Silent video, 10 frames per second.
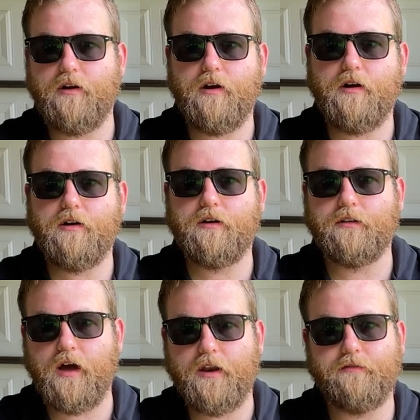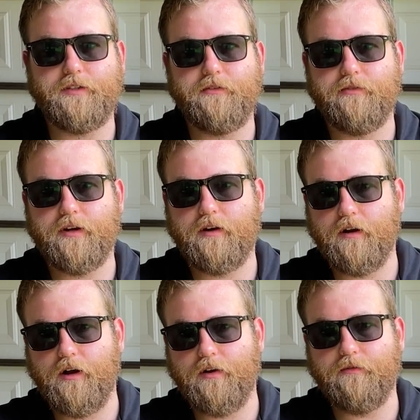are a lot of different
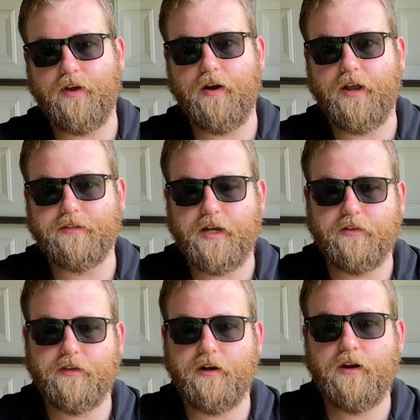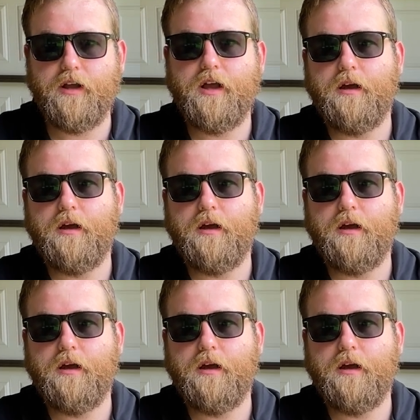Carcano variants out there,